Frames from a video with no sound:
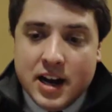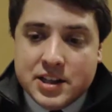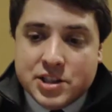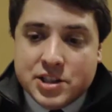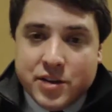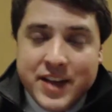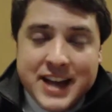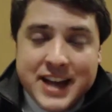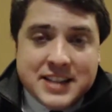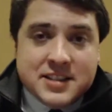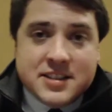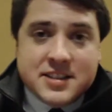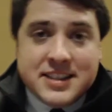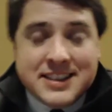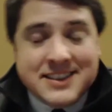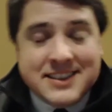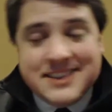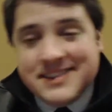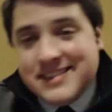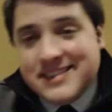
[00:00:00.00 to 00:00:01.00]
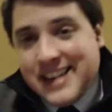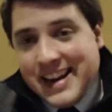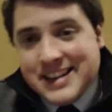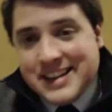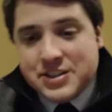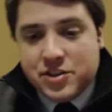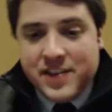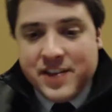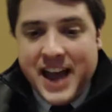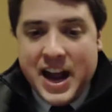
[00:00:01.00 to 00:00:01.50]
So that's to
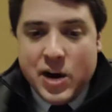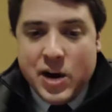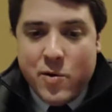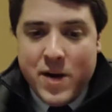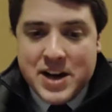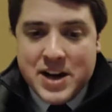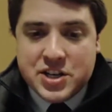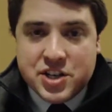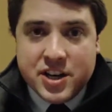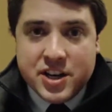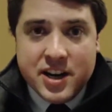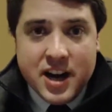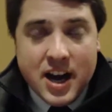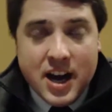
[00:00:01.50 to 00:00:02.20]
answer that question.